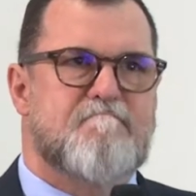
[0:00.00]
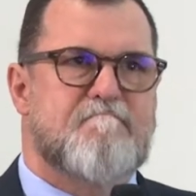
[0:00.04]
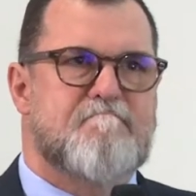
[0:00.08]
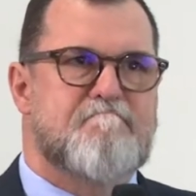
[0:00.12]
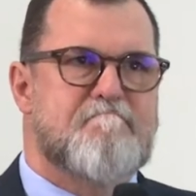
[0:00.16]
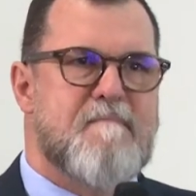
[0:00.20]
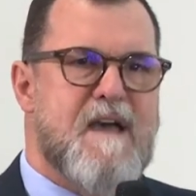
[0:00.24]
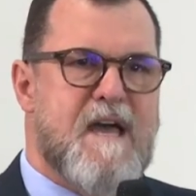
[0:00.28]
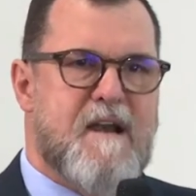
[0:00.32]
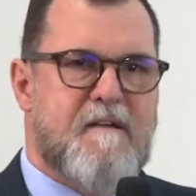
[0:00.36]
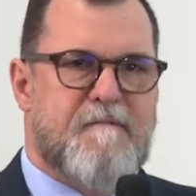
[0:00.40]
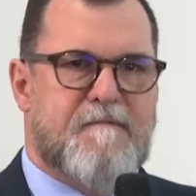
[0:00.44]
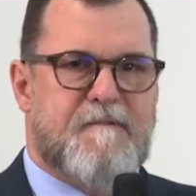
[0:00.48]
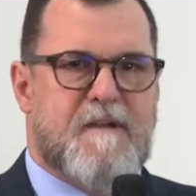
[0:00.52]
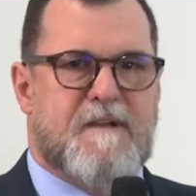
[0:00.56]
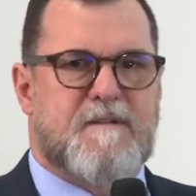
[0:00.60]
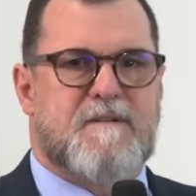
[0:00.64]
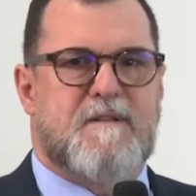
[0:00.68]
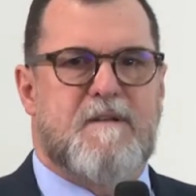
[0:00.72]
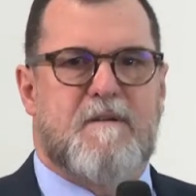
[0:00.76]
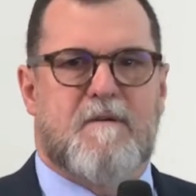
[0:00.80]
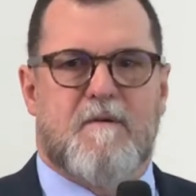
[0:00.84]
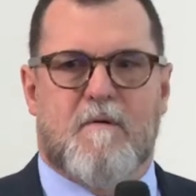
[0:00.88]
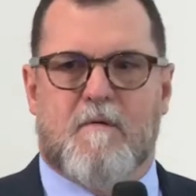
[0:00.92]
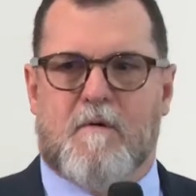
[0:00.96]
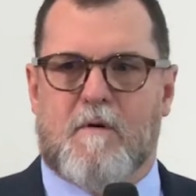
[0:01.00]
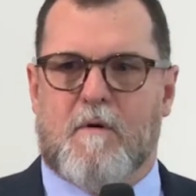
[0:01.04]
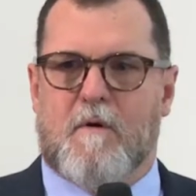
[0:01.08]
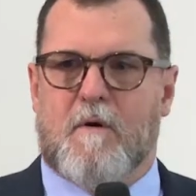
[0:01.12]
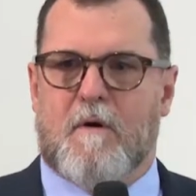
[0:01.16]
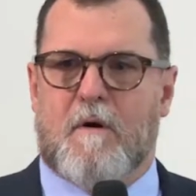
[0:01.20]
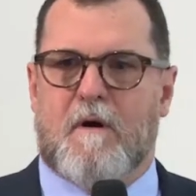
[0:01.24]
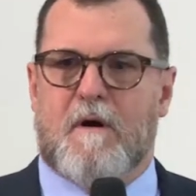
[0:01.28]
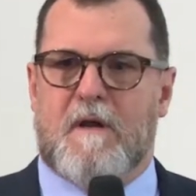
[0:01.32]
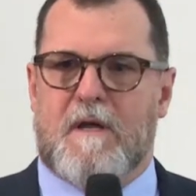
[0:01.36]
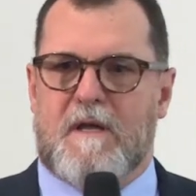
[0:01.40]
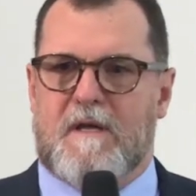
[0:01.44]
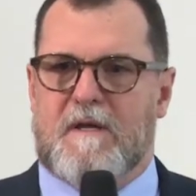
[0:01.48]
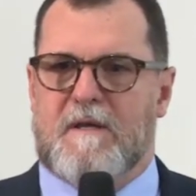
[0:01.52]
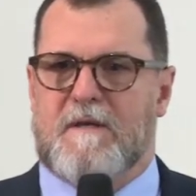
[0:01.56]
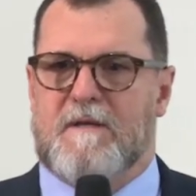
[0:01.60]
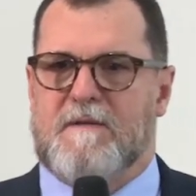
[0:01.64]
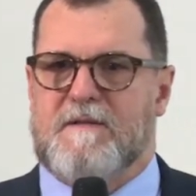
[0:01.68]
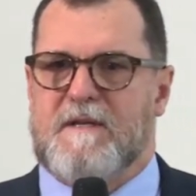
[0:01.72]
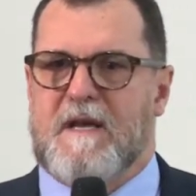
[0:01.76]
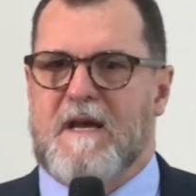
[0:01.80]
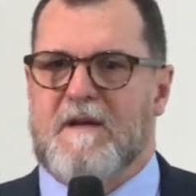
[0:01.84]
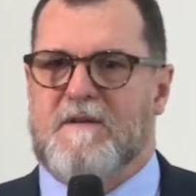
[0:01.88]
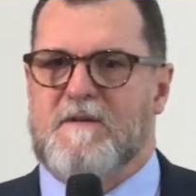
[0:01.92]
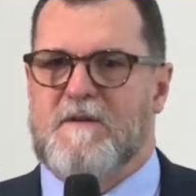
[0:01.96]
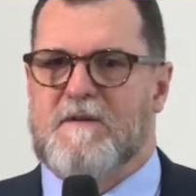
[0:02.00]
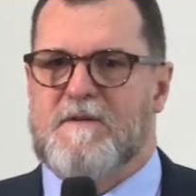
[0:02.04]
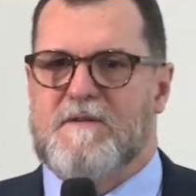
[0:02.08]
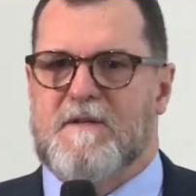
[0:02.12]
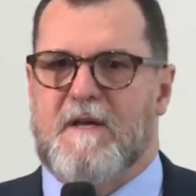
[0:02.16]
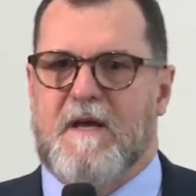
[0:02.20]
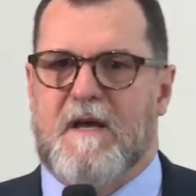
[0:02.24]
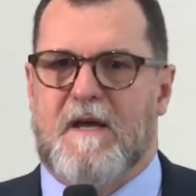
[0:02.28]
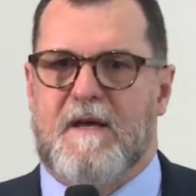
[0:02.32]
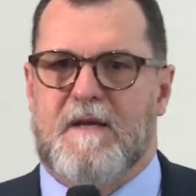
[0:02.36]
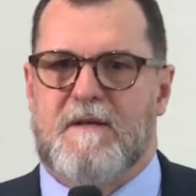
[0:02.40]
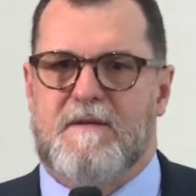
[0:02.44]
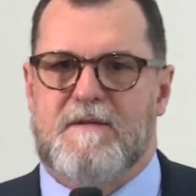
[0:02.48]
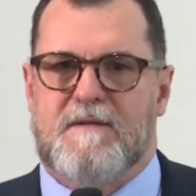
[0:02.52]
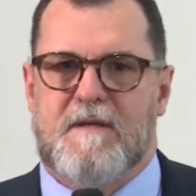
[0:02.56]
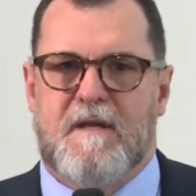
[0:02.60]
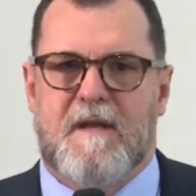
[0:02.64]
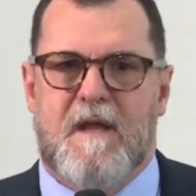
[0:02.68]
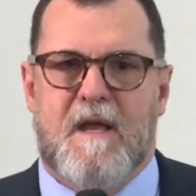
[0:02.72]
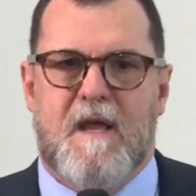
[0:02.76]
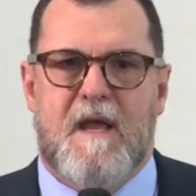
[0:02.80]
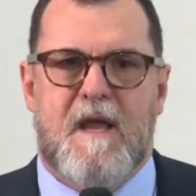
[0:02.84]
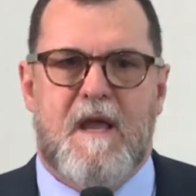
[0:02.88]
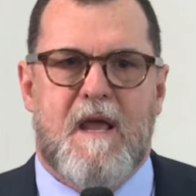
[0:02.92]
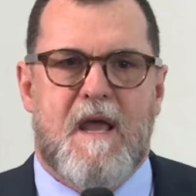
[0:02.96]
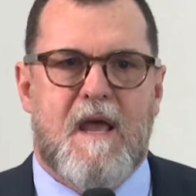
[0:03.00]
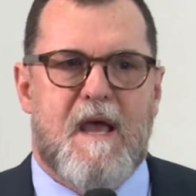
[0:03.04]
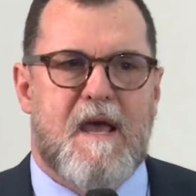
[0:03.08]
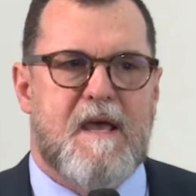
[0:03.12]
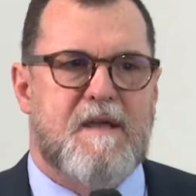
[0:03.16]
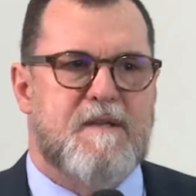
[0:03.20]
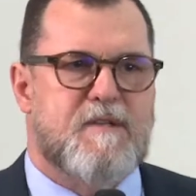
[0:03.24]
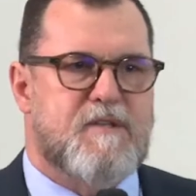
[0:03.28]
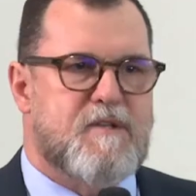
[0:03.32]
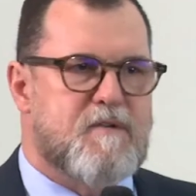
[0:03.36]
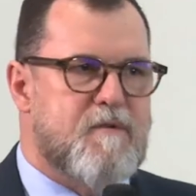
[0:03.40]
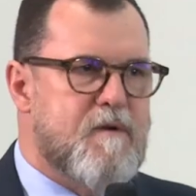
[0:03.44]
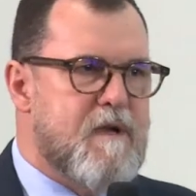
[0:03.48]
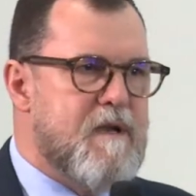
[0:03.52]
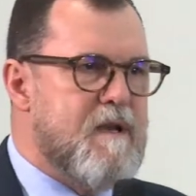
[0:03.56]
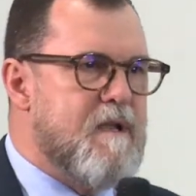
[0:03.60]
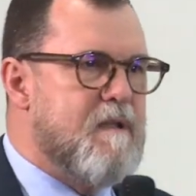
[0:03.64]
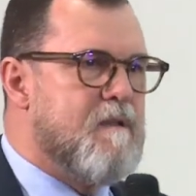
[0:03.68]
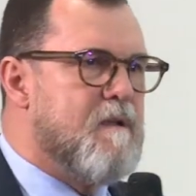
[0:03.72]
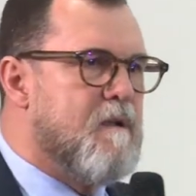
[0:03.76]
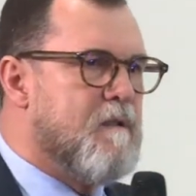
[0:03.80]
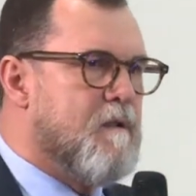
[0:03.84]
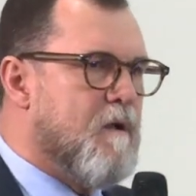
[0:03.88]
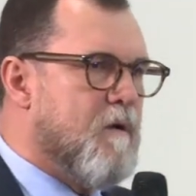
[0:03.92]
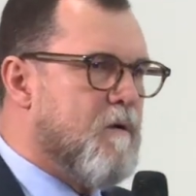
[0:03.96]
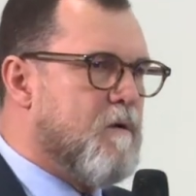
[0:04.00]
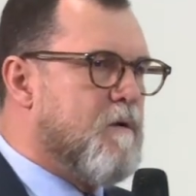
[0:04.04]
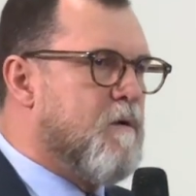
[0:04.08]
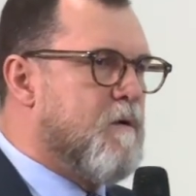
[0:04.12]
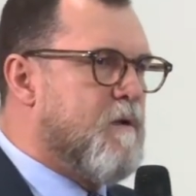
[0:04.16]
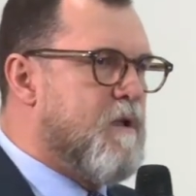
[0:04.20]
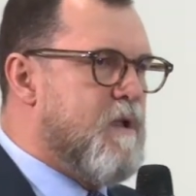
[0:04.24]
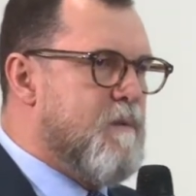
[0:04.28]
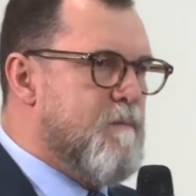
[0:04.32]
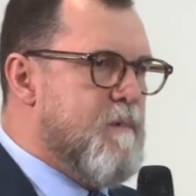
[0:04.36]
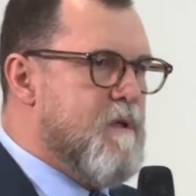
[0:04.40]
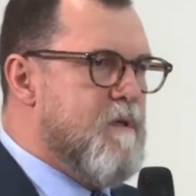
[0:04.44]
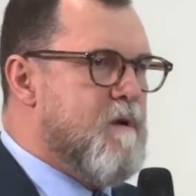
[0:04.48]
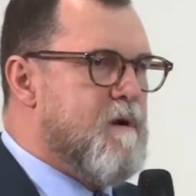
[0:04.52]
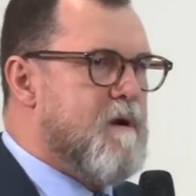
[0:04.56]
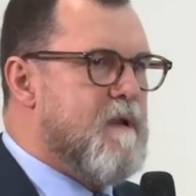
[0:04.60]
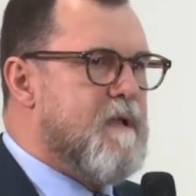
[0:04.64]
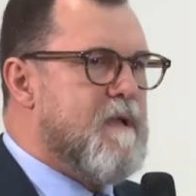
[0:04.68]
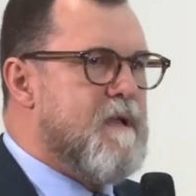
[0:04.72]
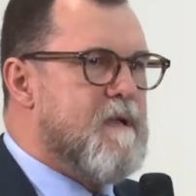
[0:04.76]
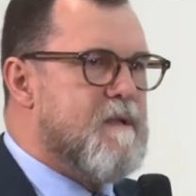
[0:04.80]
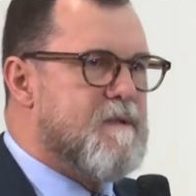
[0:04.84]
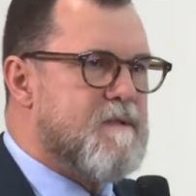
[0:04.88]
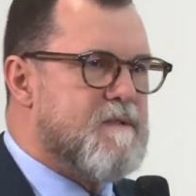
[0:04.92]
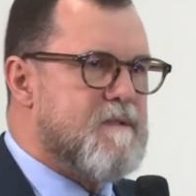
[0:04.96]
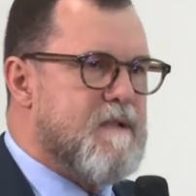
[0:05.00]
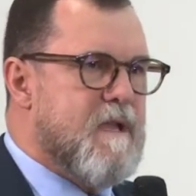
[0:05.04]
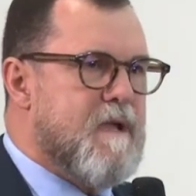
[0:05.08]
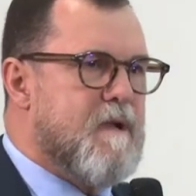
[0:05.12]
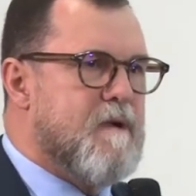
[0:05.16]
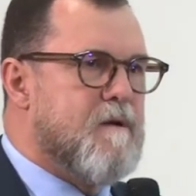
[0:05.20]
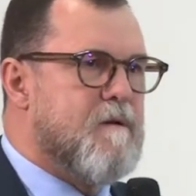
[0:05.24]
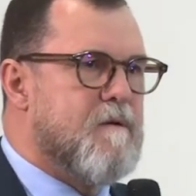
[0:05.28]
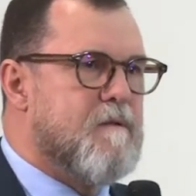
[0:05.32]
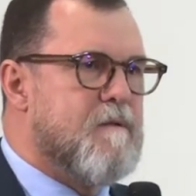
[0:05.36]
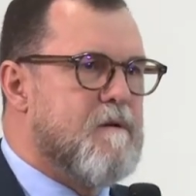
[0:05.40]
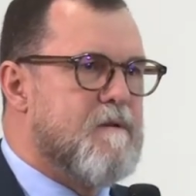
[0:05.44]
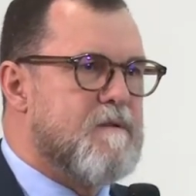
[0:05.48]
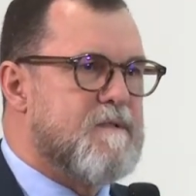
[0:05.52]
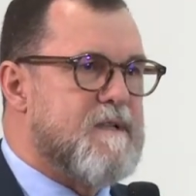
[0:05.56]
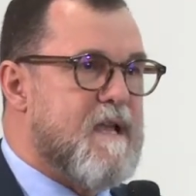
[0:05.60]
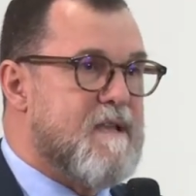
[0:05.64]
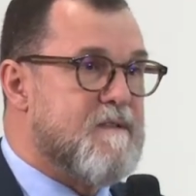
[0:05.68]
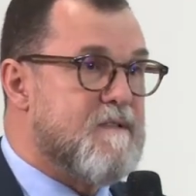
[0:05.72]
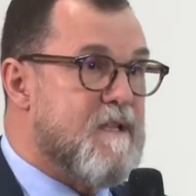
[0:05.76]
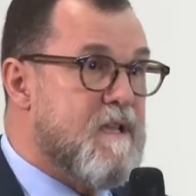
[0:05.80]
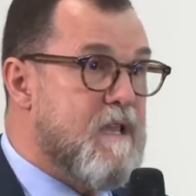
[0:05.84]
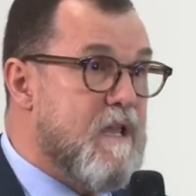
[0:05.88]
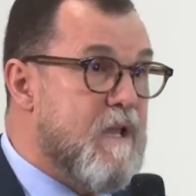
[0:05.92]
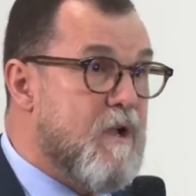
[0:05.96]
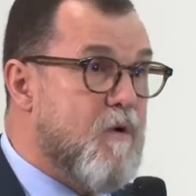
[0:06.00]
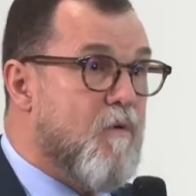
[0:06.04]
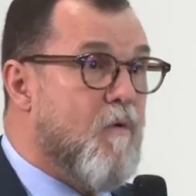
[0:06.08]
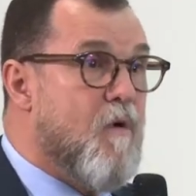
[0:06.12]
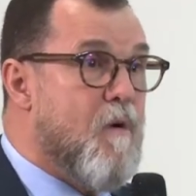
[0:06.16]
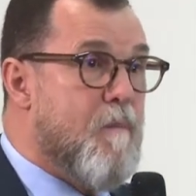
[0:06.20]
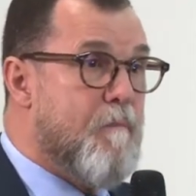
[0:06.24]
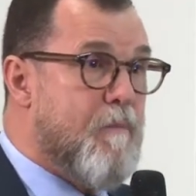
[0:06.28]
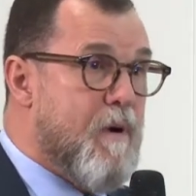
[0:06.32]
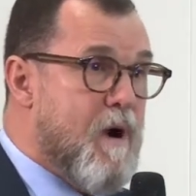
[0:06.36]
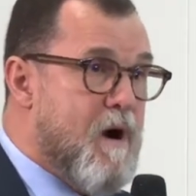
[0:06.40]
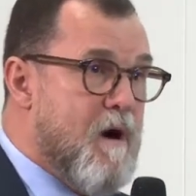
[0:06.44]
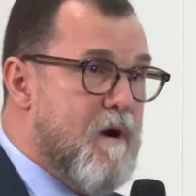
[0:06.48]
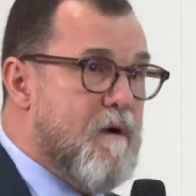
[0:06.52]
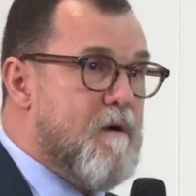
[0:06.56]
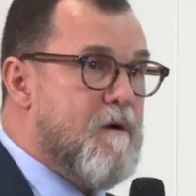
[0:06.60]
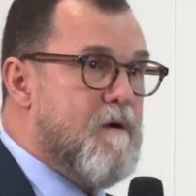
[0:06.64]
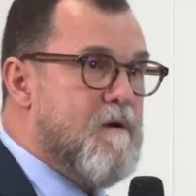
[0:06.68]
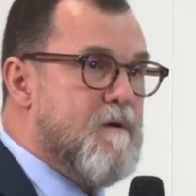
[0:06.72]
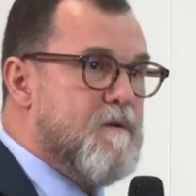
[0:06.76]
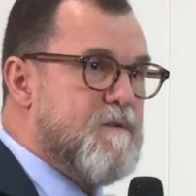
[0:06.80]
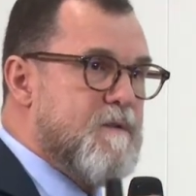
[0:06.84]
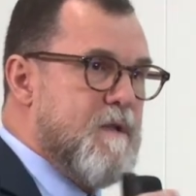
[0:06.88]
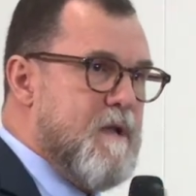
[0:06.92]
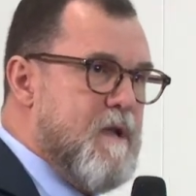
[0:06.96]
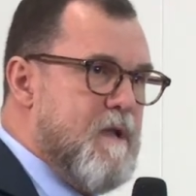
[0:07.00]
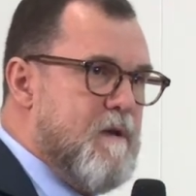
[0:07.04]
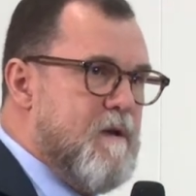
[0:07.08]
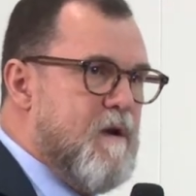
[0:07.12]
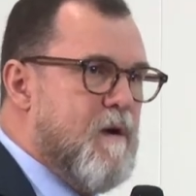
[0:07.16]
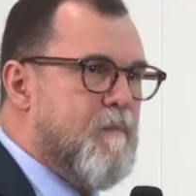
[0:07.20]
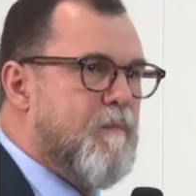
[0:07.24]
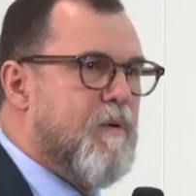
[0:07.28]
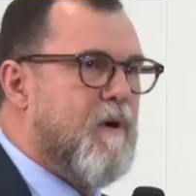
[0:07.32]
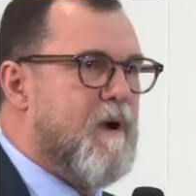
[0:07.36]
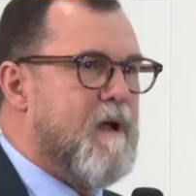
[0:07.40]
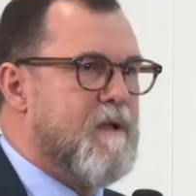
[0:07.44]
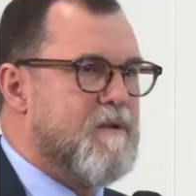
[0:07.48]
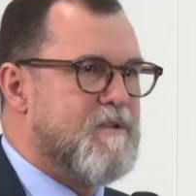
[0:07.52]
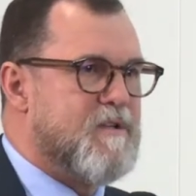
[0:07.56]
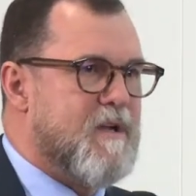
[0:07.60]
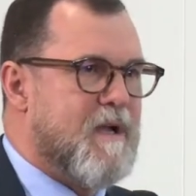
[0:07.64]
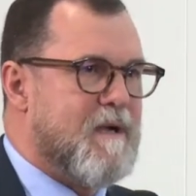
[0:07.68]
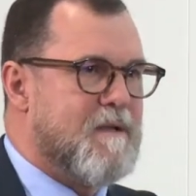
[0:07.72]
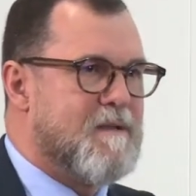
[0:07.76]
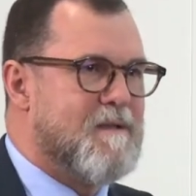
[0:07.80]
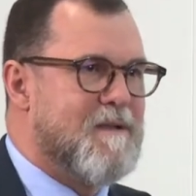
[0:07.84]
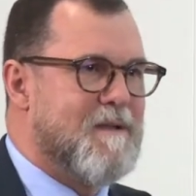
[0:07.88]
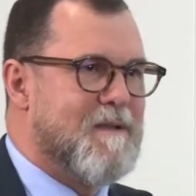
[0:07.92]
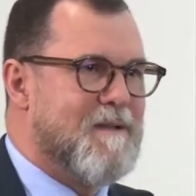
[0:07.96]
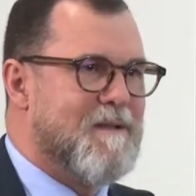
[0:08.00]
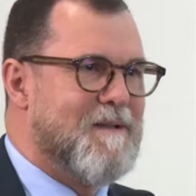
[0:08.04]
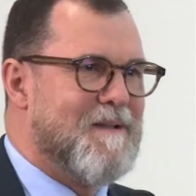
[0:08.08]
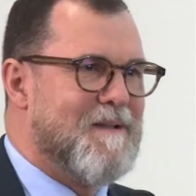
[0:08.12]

manifested or is exercised as treating the local community and stakeholders as equal partners in your project.